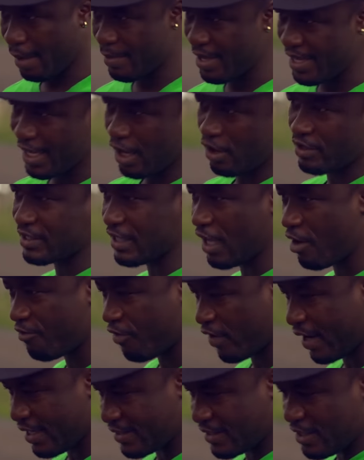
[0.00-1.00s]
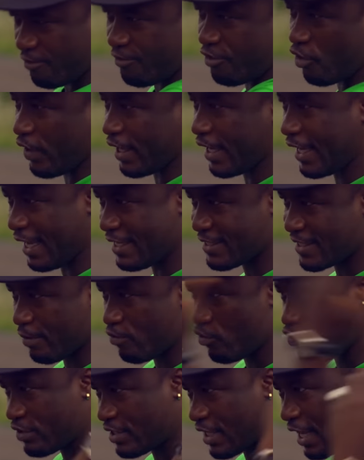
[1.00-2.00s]
I mean, you say for us if we can say,
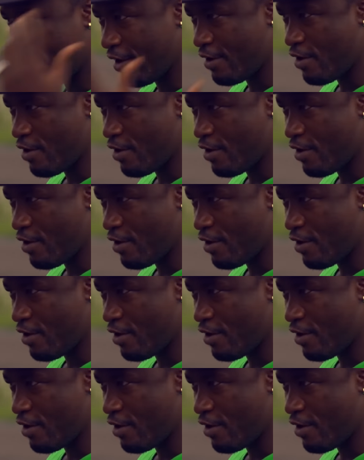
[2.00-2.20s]
we say,